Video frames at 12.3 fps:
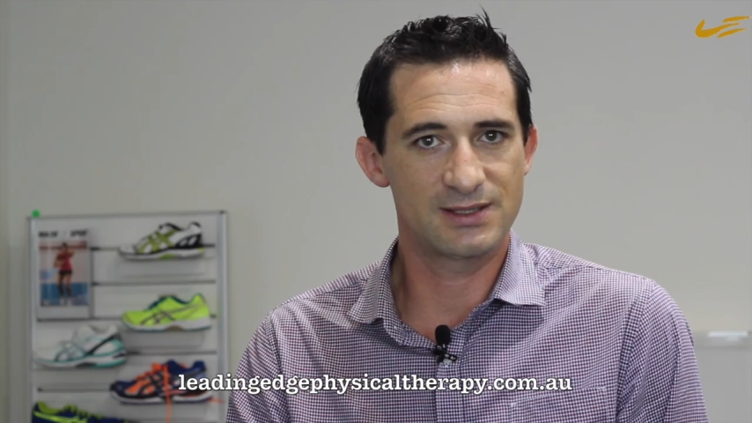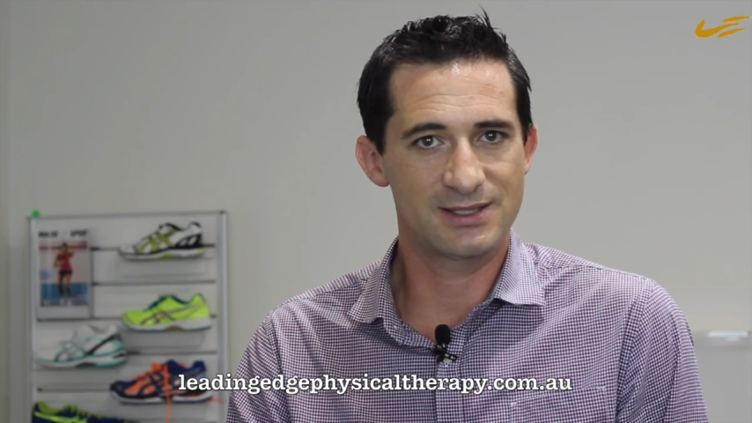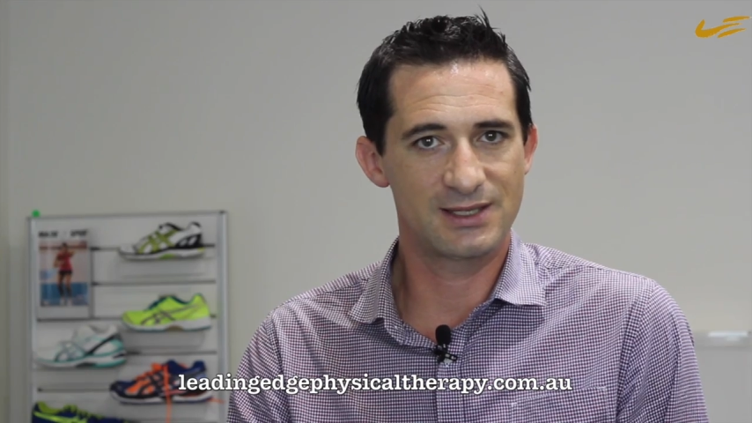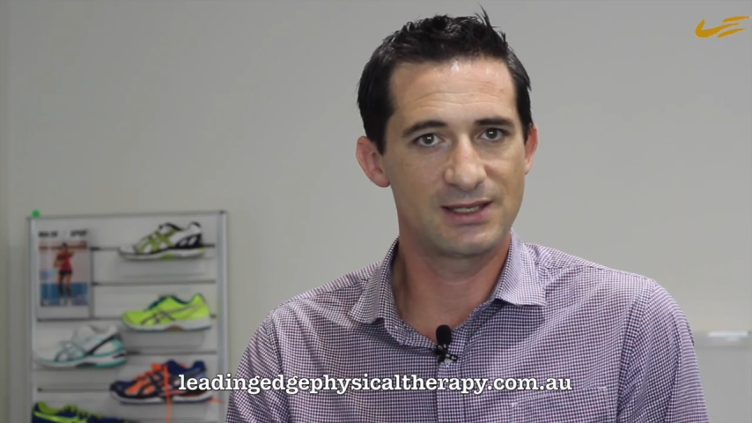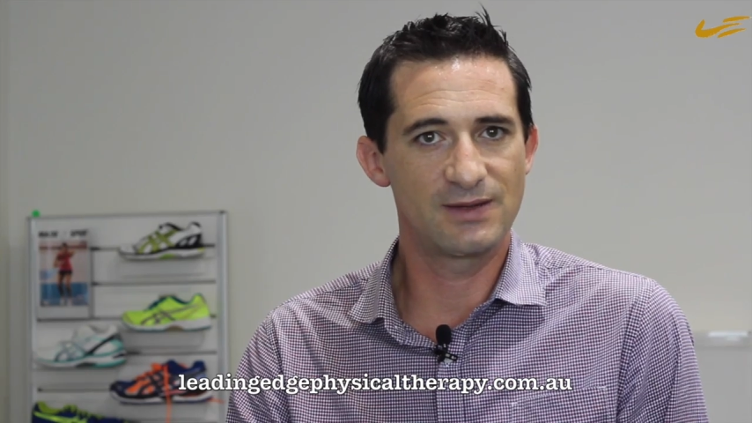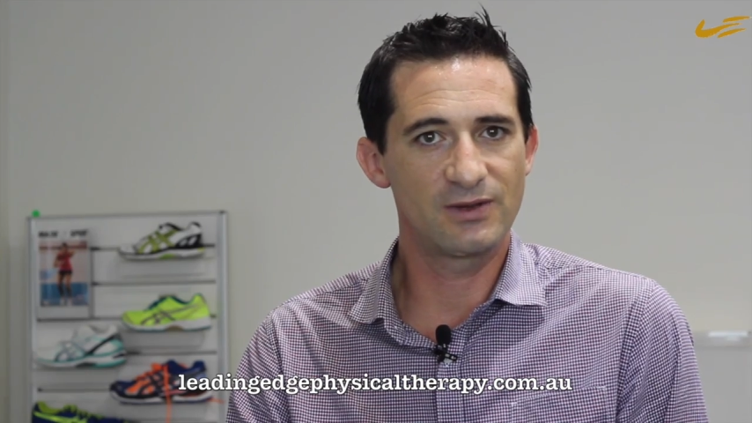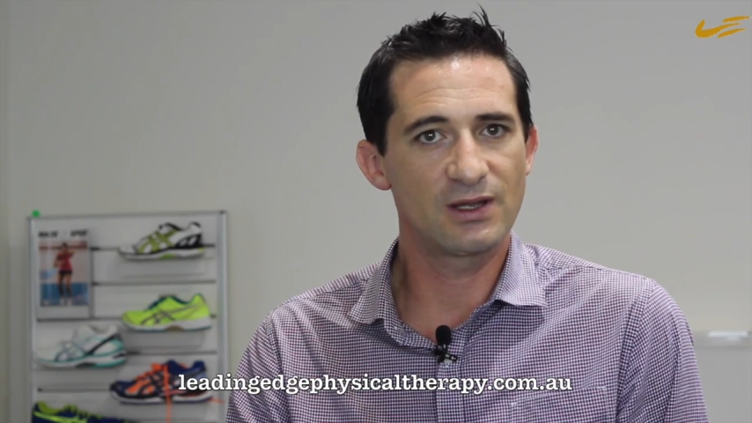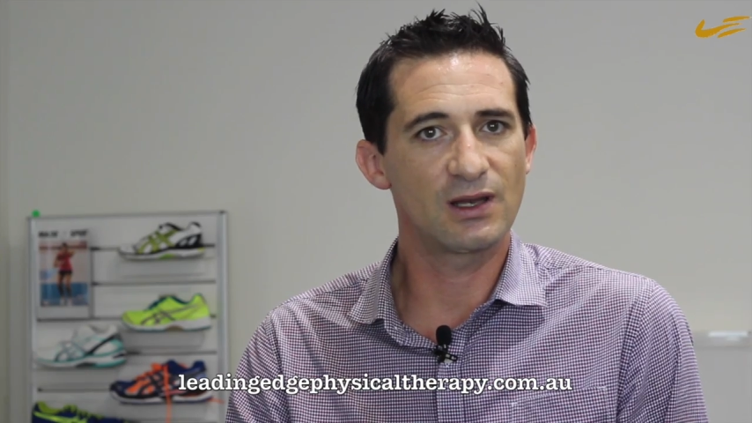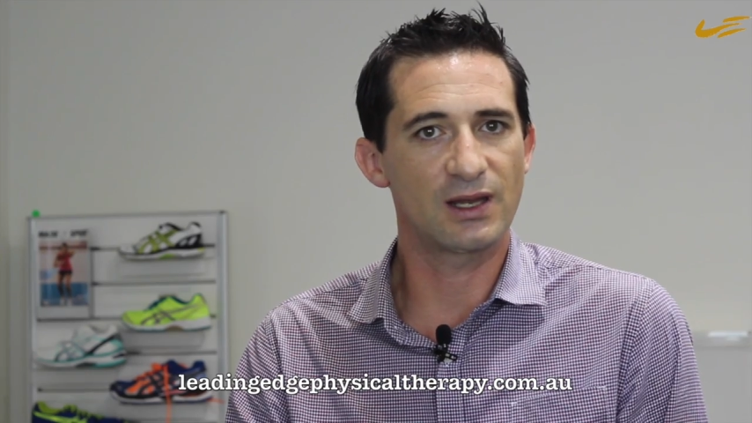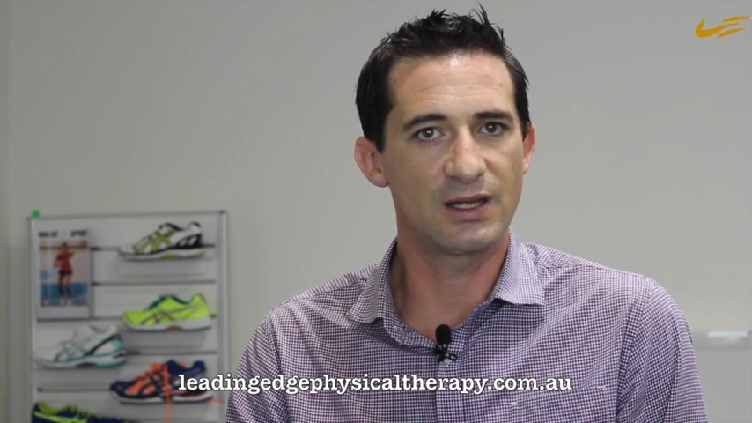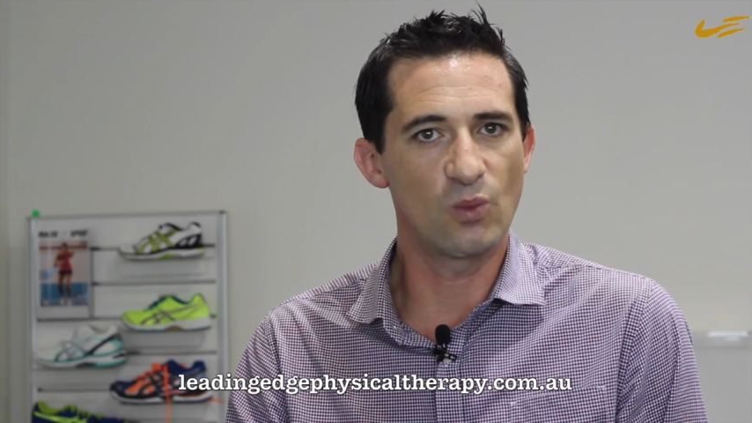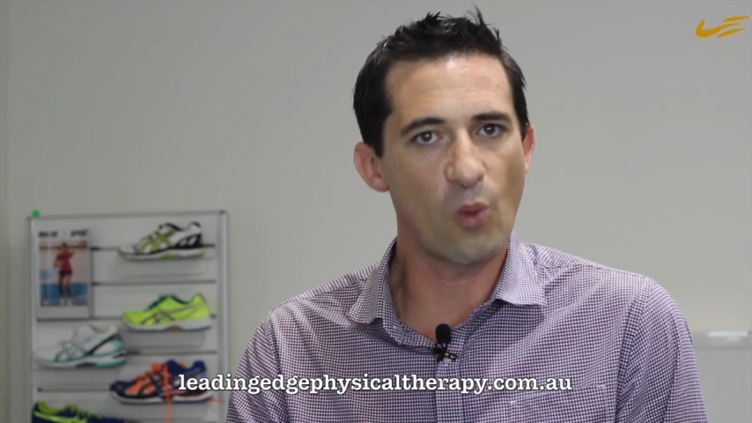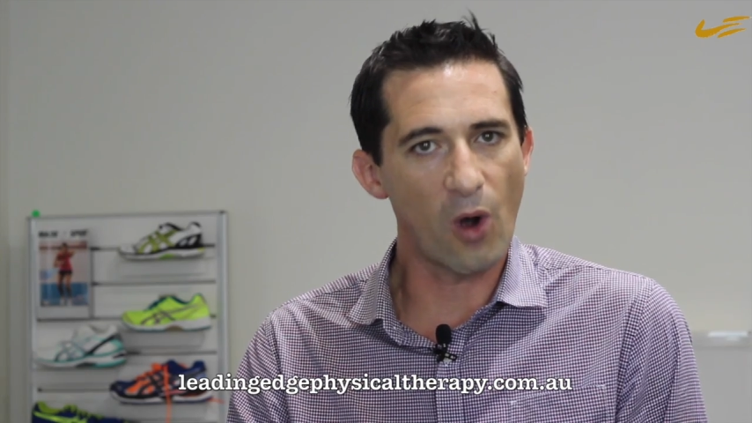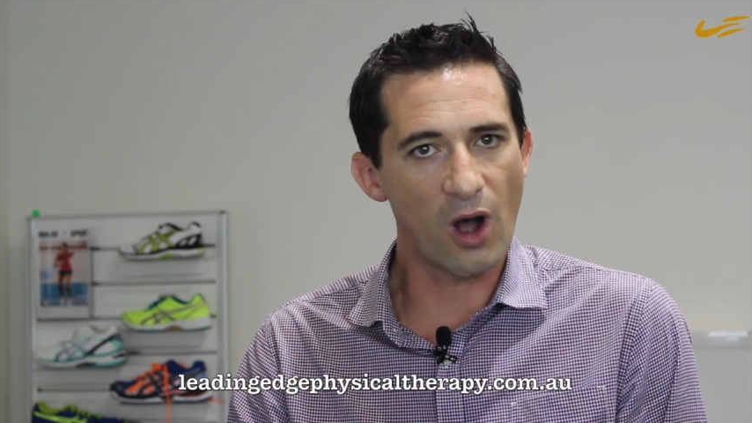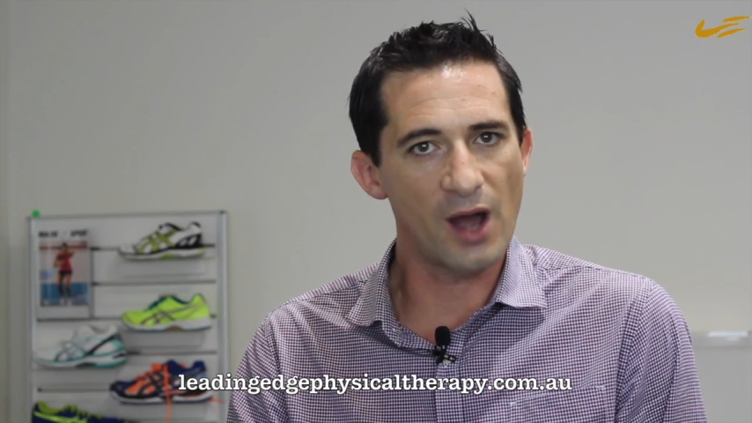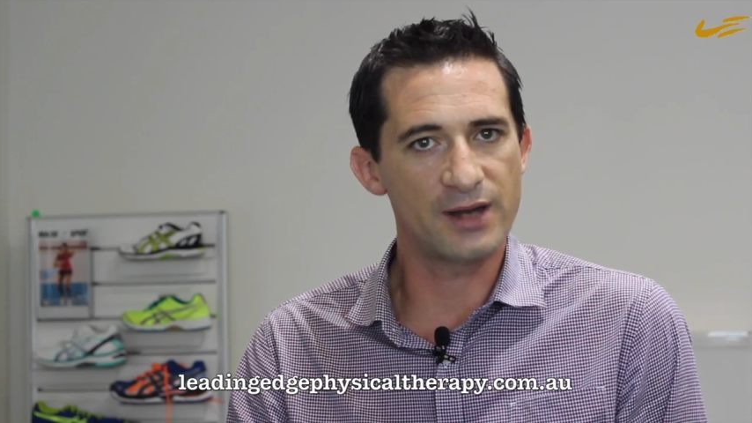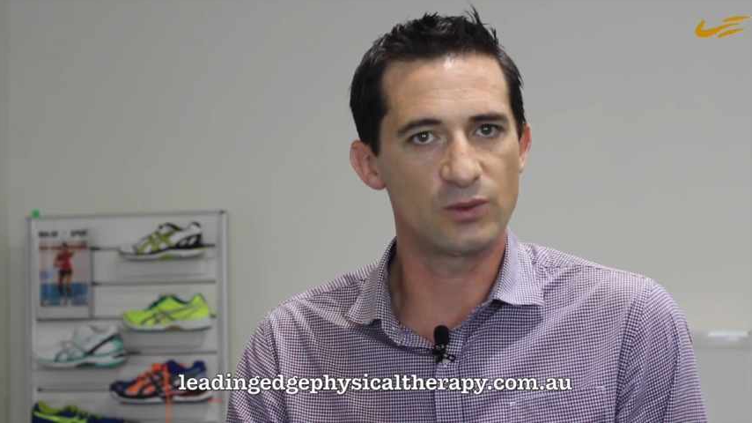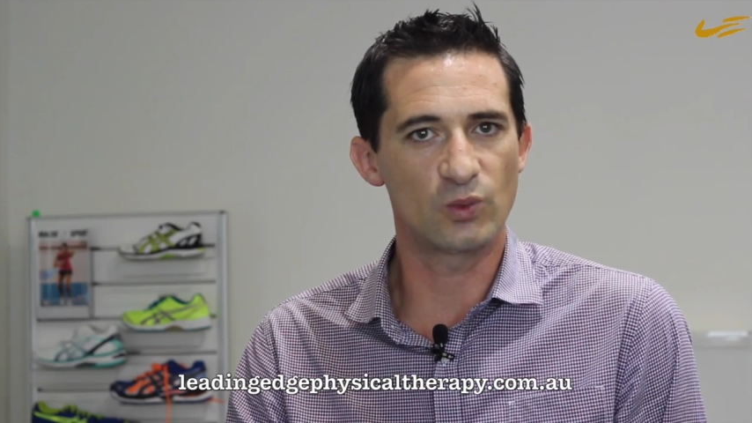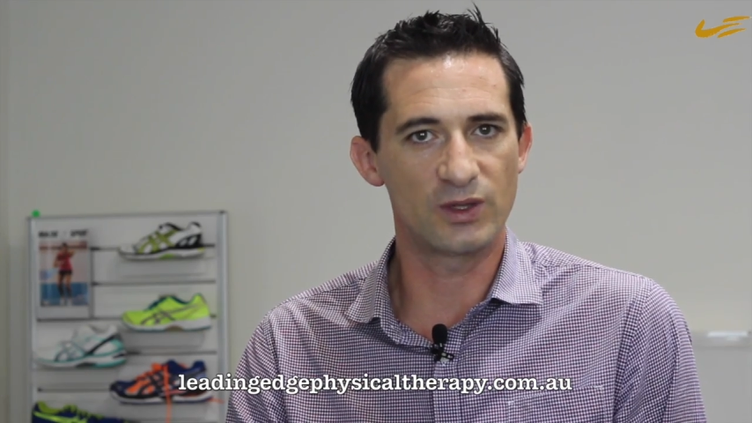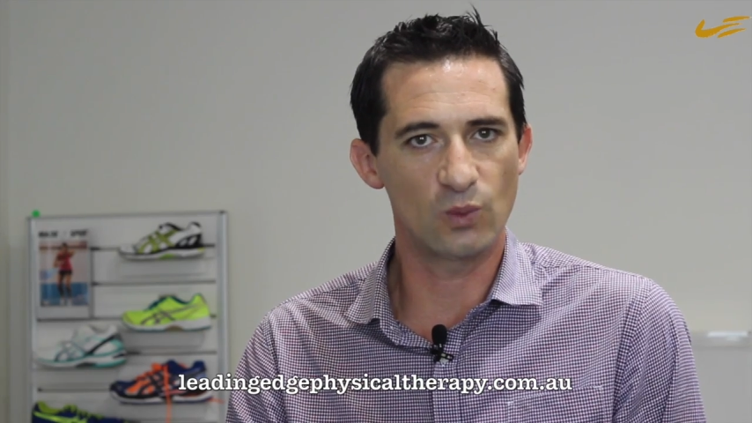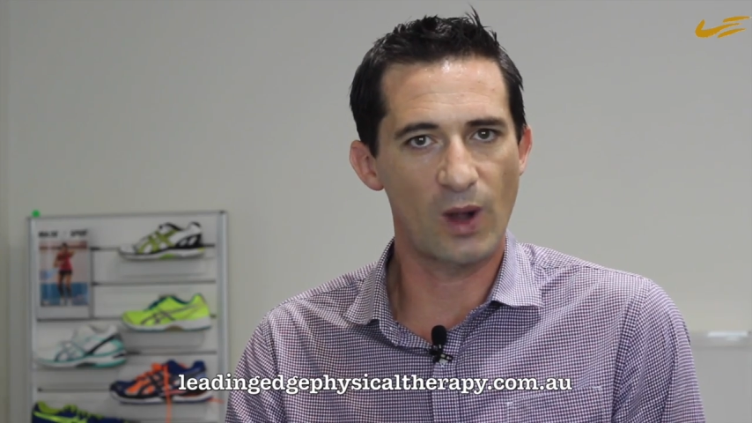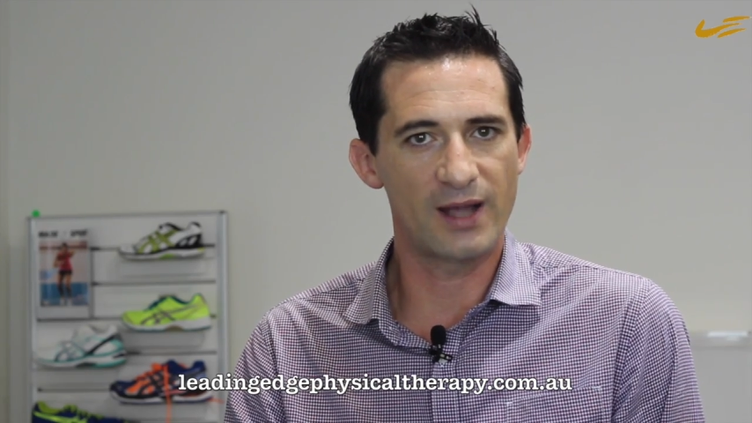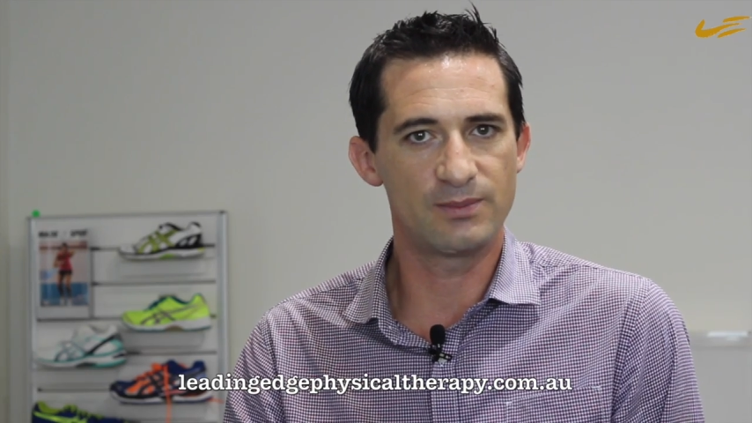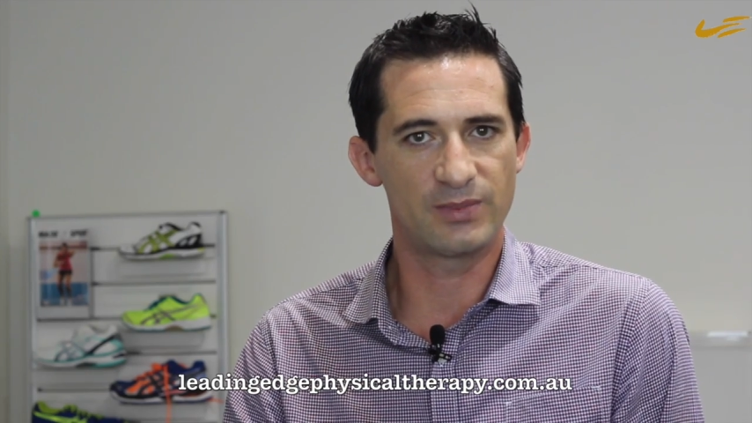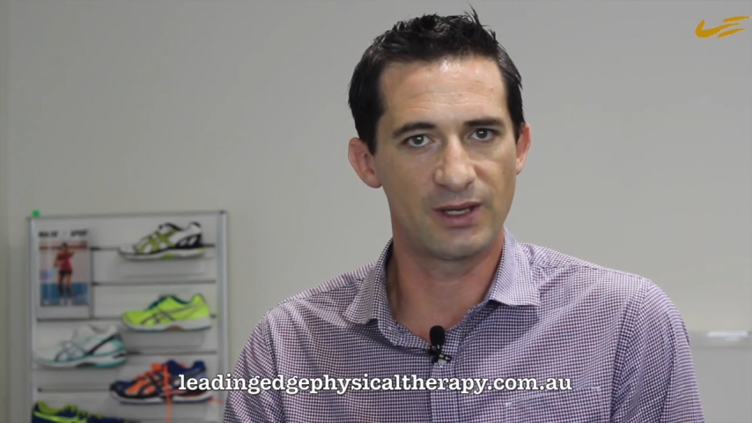significantly widen with
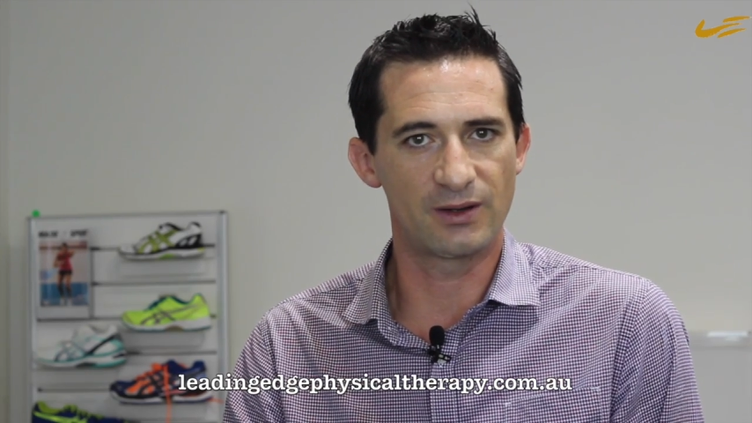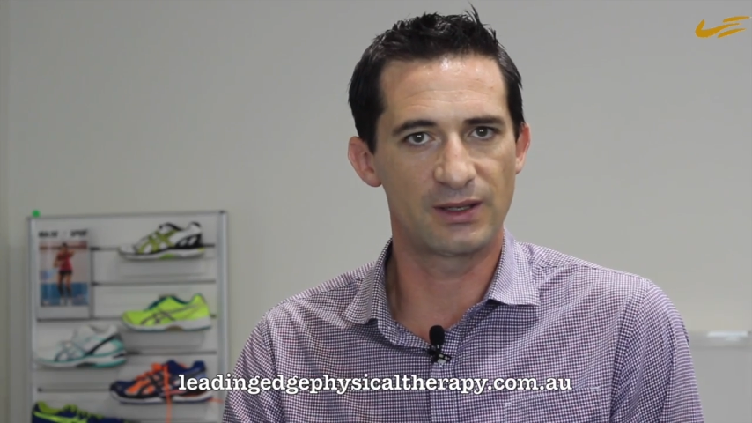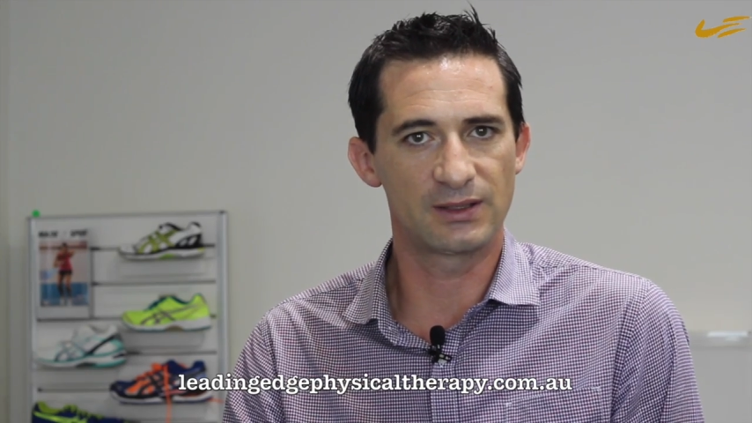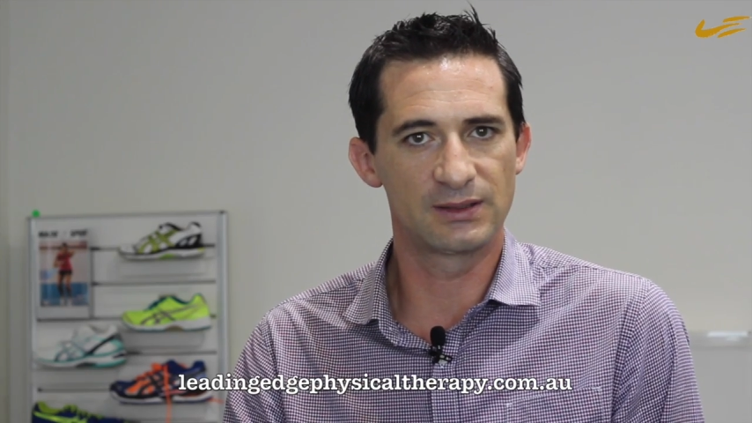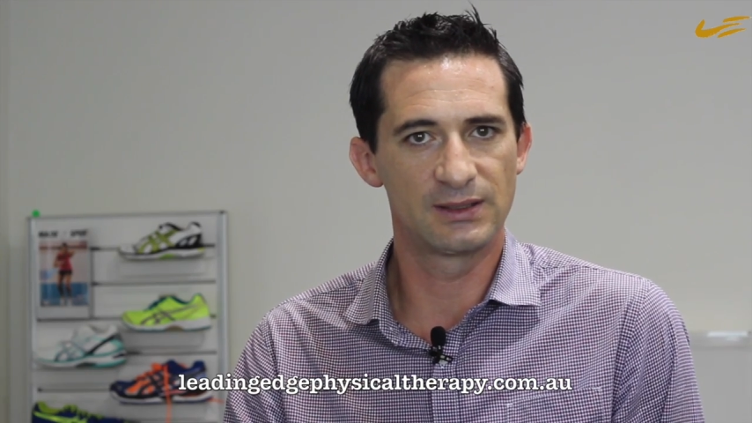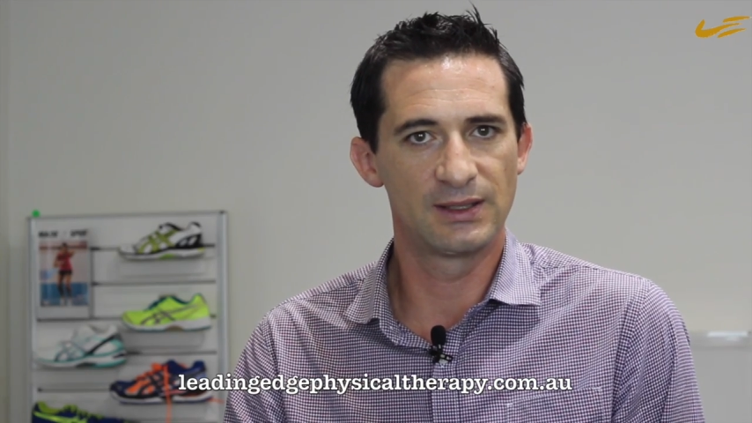weight bearing.